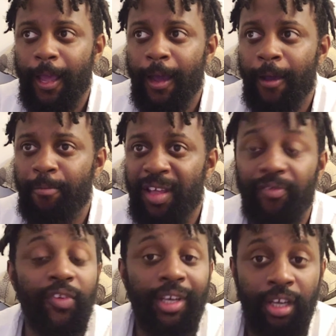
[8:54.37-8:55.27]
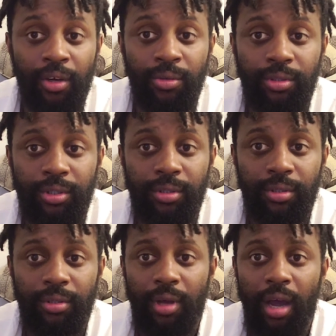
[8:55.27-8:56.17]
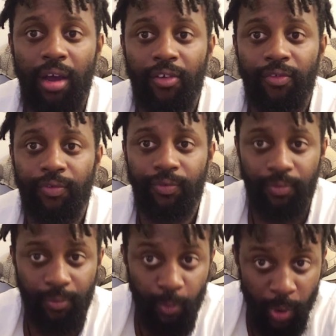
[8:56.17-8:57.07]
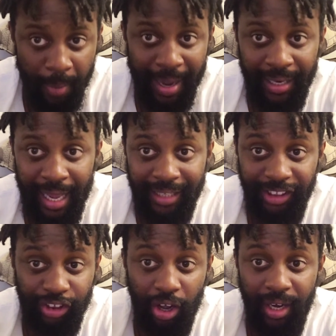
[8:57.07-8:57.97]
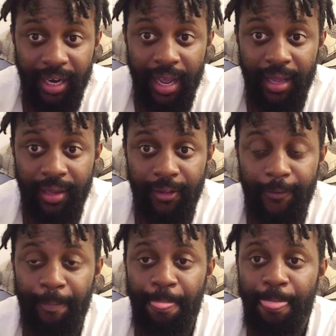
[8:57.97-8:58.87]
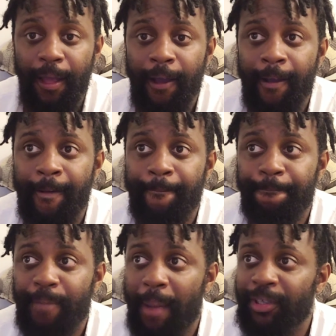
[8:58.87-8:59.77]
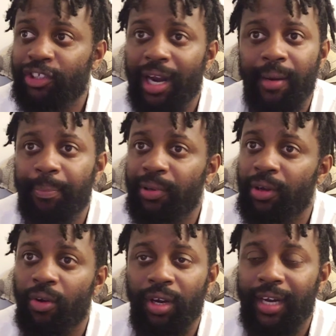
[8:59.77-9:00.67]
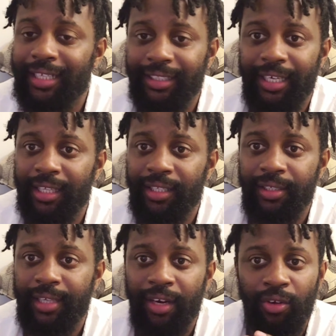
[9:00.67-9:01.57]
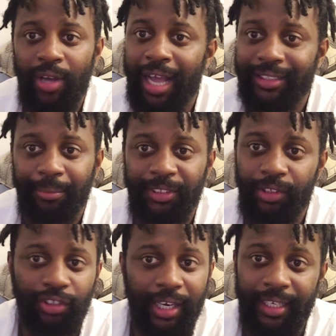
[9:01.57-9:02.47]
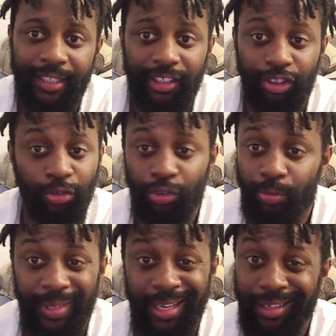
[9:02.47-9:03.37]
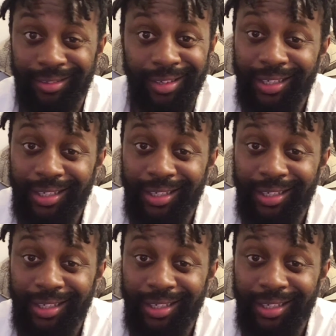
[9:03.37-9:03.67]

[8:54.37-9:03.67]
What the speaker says: and videos of where my lock started at. I'm gonna try to put all of that together. Y'all know, guys, I'm still trying to get this YouTube thing